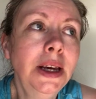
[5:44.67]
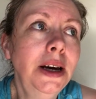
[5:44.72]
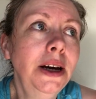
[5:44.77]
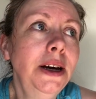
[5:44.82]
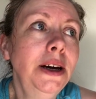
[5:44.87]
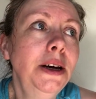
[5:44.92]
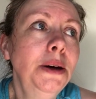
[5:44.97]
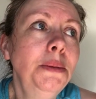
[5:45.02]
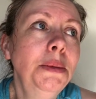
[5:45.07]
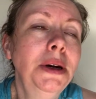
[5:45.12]

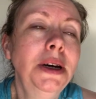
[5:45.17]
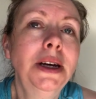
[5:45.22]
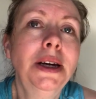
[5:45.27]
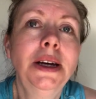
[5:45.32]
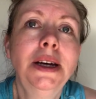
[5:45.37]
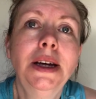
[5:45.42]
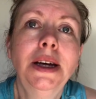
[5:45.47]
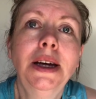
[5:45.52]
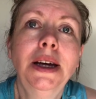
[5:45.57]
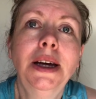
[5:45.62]

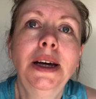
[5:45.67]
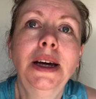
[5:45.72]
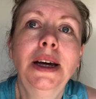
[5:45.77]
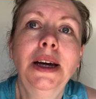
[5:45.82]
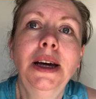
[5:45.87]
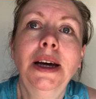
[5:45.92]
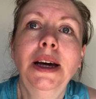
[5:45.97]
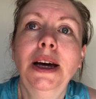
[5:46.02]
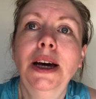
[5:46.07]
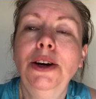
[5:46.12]

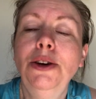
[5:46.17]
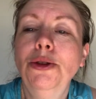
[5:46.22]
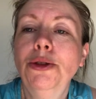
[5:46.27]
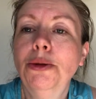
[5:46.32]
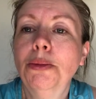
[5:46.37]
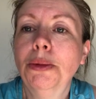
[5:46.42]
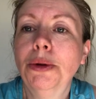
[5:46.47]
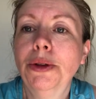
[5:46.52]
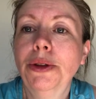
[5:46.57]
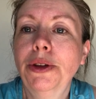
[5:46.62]

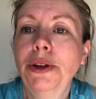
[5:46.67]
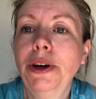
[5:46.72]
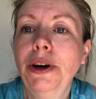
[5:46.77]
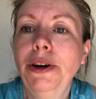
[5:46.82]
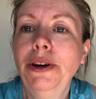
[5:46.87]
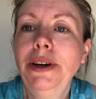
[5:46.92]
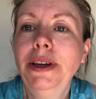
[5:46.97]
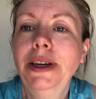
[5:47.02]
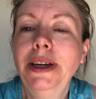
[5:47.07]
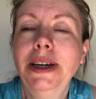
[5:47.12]
Another month
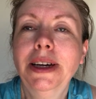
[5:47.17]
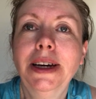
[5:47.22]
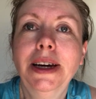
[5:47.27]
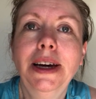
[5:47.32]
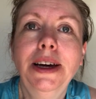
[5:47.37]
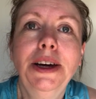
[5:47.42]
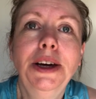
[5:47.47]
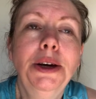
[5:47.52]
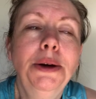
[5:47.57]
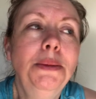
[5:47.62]
gone,
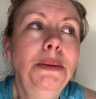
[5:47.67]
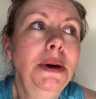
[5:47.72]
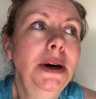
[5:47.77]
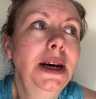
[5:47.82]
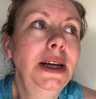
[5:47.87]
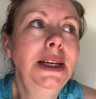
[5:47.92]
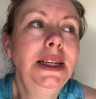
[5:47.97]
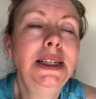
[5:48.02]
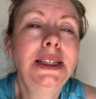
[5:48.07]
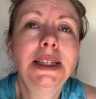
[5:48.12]

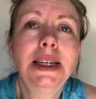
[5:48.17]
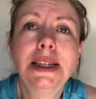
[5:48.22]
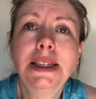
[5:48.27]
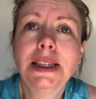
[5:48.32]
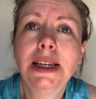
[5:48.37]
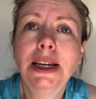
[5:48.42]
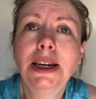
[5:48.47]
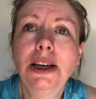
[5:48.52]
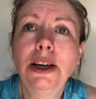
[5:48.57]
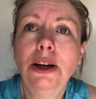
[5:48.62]
and it sounds
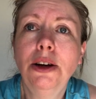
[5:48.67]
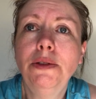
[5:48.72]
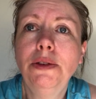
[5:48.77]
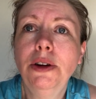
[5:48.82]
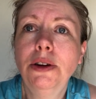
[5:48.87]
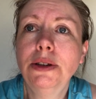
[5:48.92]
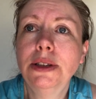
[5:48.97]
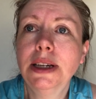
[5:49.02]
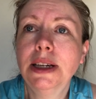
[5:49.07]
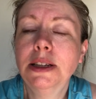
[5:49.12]
like a lot of
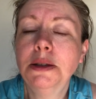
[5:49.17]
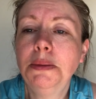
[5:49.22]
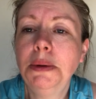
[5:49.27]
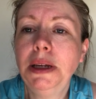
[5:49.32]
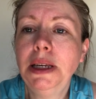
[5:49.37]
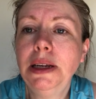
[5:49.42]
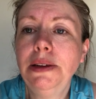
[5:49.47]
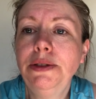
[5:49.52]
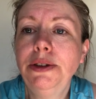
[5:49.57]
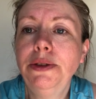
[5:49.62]
lockdowns
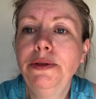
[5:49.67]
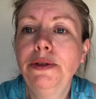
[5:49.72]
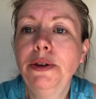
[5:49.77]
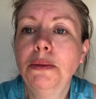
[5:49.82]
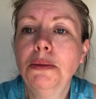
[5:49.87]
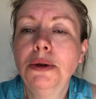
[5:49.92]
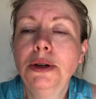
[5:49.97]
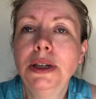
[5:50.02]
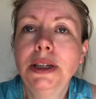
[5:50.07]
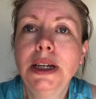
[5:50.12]
being lifted
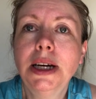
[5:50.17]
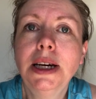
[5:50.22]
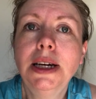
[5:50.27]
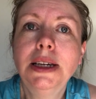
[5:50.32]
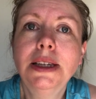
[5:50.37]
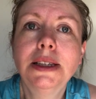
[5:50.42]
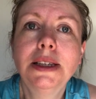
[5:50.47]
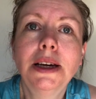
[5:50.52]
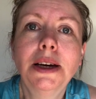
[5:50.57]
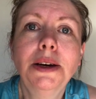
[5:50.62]
from Monday,
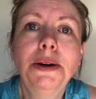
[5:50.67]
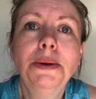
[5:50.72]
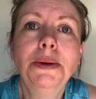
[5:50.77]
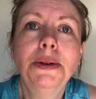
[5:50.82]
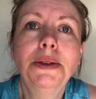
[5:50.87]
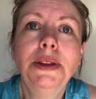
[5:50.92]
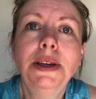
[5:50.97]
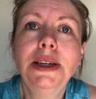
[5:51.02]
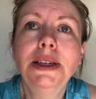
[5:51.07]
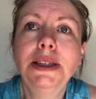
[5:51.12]
so
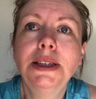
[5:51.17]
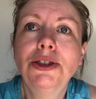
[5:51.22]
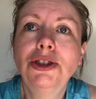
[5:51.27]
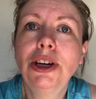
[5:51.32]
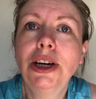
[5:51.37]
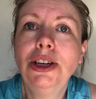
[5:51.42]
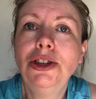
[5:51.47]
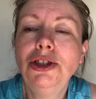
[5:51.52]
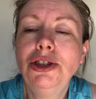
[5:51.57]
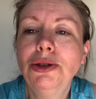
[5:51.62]
things are
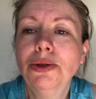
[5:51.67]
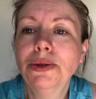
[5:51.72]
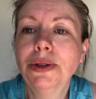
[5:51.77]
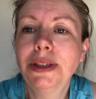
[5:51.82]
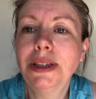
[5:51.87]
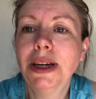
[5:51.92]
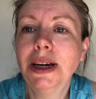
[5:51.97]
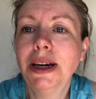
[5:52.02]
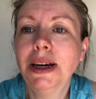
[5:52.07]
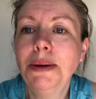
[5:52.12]
changing all the
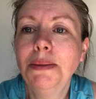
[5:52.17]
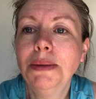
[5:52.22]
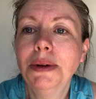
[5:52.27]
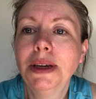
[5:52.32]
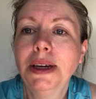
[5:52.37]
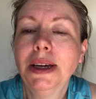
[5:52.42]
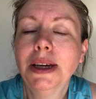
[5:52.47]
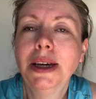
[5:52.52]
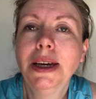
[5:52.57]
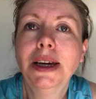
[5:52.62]
time.
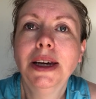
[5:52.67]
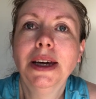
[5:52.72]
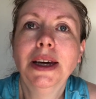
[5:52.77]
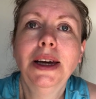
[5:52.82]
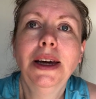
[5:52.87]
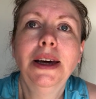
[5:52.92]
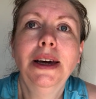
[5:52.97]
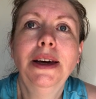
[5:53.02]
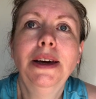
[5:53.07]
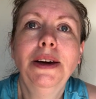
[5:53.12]

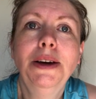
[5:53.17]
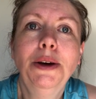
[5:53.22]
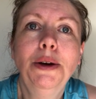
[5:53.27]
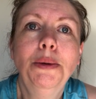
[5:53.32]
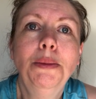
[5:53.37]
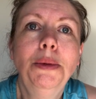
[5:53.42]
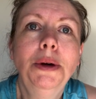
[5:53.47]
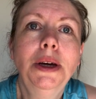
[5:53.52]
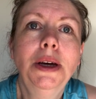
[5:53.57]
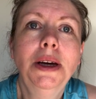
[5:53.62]

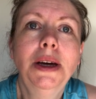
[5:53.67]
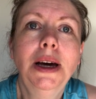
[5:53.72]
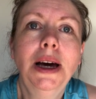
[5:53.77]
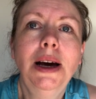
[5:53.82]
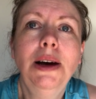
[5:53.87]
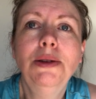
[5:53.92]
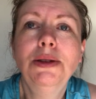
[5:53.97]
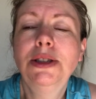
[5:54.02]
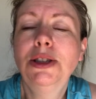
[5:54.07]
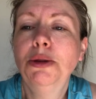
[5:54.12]

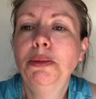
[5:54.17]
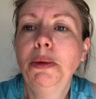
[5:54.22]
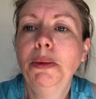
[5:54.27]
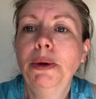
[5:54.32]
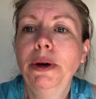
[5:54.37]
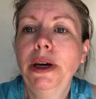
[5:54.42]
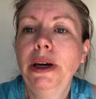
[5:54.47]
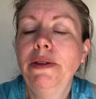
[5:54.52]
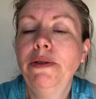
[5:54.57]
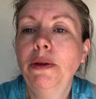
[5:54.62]
I'll still be
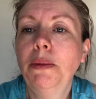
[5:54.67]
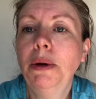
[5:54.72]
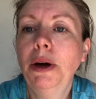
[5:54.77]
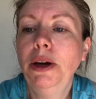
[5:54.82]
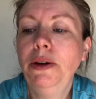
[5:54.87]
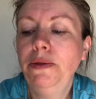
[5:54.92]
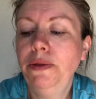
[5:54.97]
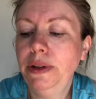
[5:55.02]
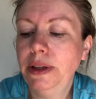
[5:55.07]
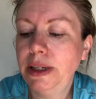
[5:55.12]
working from
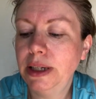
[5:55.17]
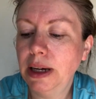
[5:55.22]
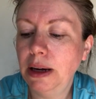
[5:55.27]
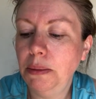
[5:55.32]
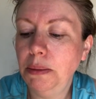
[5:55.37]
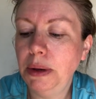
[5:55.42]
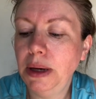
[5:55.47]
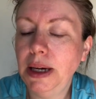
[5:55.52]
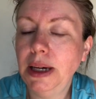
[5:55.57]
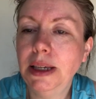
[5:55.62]
home for the
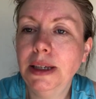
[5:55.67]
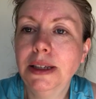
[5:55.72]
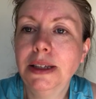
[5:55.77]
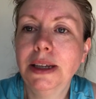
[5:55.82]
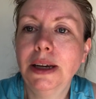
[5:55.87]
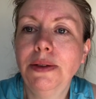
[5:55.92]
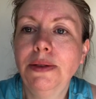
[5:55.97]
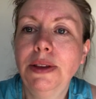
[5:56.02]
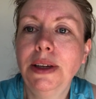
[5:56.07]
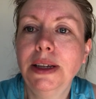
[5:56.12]
time being,
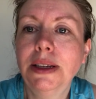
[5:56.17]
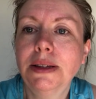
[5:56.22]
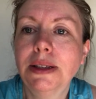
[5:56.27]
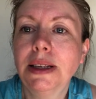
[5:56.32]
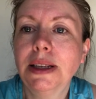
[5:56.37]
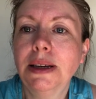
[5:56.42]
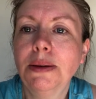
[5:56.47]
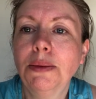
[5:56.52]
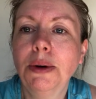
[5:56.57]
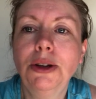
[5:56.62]
so things
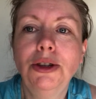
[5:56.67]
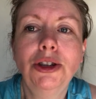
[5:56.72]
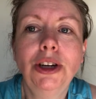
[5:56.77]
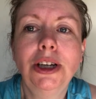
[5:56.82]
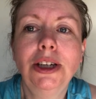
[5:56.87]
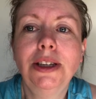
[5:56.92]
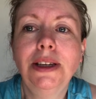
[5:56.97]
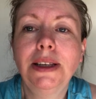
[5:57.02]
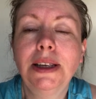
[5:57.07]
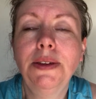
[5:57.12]
won't
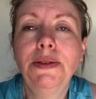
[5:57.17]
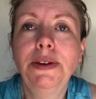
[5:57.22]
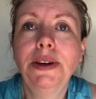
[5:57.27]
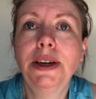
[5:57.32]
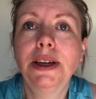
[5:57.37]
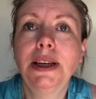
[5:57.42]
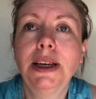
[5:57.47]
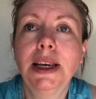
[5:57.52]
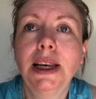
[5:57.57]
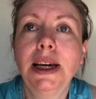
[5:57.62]
change
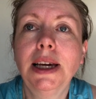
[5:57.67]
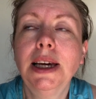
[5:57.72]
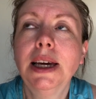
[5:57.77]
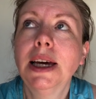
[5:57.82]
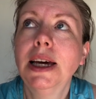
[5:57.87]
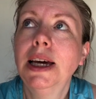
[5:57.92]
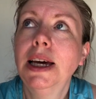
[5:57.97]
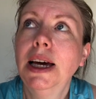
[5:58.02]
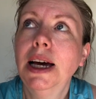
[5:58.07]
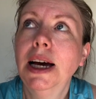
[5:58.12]
significantly,
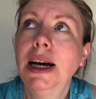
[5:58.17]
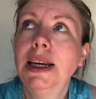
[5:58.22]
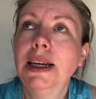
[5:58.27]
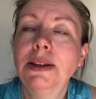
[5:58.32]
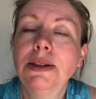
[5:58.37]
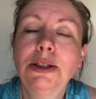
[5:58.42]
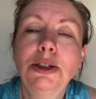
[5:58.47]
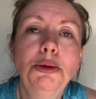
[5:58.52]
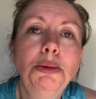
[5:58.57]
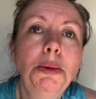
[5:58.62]
and
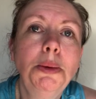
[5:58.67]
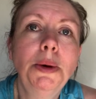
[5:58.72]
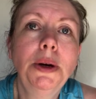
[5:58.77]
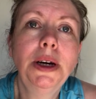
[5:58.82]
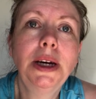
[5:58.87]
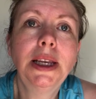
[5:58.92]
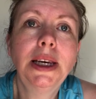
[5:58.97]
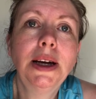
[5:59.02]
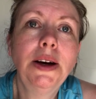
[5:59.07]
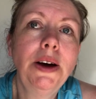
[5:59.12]
I'll still be
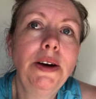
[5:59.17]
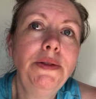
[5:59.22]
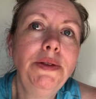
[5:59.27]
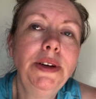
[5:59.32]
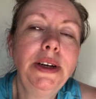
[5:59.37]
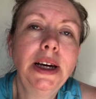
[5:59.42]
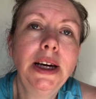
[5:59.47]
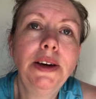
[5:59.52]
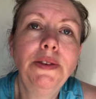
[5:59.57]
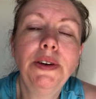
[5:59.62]
working out every
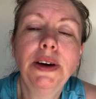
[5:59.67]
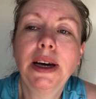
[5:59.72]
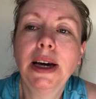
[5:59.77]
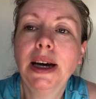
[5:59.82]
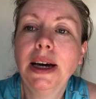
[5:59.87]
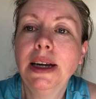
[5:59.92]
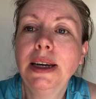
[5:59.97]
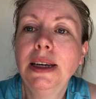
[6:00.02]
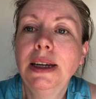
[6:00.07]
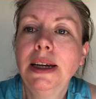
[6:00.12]
day if I
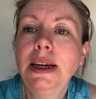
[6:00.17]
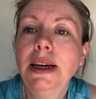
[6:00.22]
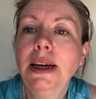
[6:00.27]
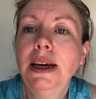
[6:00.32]
can.